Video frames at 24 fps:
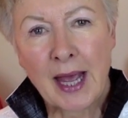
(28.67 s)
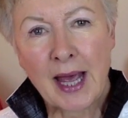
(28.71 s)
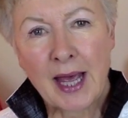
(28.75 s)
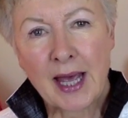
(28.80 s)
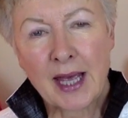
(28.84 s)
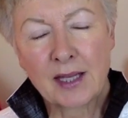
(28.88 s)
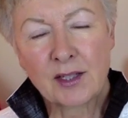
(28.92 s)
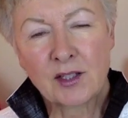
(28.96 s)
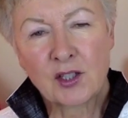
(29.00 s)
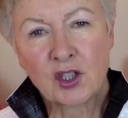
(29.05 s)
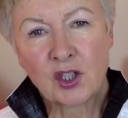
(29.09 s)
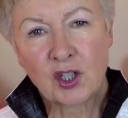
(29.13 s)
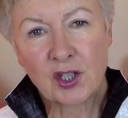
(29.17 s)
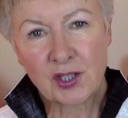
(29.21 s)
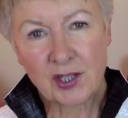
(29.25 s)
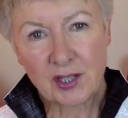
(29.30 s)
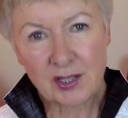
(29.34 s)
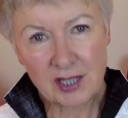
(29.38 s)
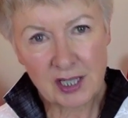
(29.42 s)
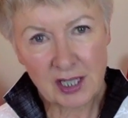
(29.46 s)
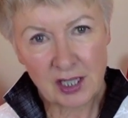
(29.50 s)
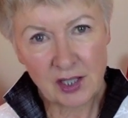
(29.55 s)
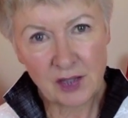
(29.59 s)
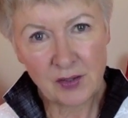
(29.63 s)
And just
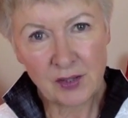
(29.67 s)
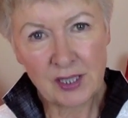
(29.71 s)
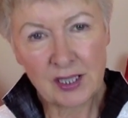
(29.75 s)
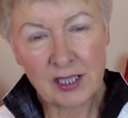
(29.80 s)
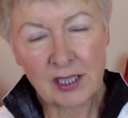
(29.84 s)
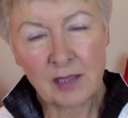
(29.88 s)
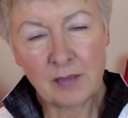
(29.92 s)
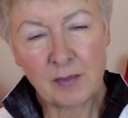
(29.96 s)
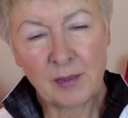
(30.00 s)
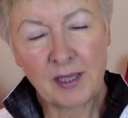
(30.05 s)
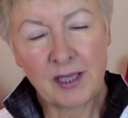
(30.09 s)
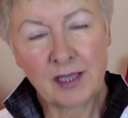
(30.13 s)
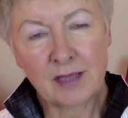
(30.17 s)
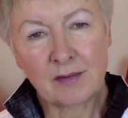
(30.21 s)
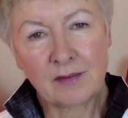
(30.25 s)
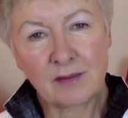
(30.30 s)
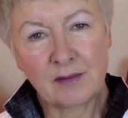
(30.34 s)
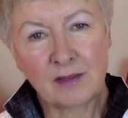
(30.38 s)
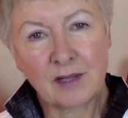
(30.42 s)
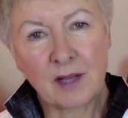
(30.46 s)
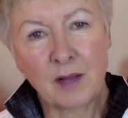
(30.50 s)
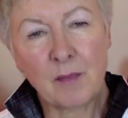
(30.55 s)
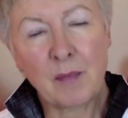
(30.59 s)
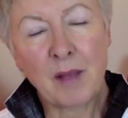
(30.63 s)
to tell you a little bit
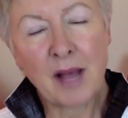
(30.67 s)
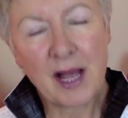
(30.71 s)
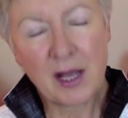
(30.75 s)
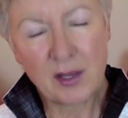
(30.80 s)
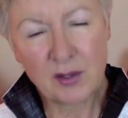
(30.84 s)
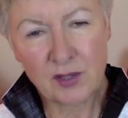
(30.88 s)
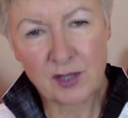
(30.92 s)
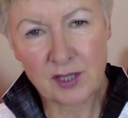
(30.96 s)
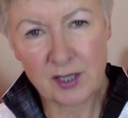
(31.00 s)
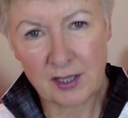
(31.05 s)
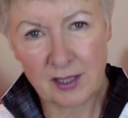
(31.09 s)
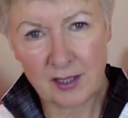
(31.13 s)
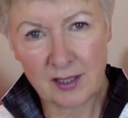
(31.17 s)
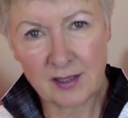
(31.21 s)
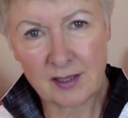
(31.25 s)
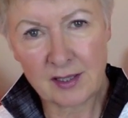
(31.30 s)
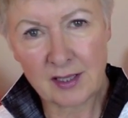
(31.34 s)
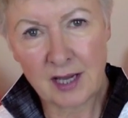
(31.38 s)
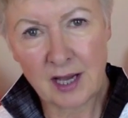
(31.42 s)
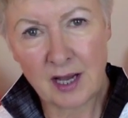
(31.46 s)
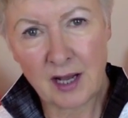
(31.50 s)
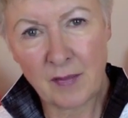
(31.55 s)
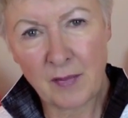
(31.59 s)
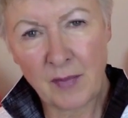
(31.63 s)
about
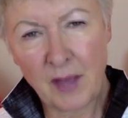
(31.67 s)
it,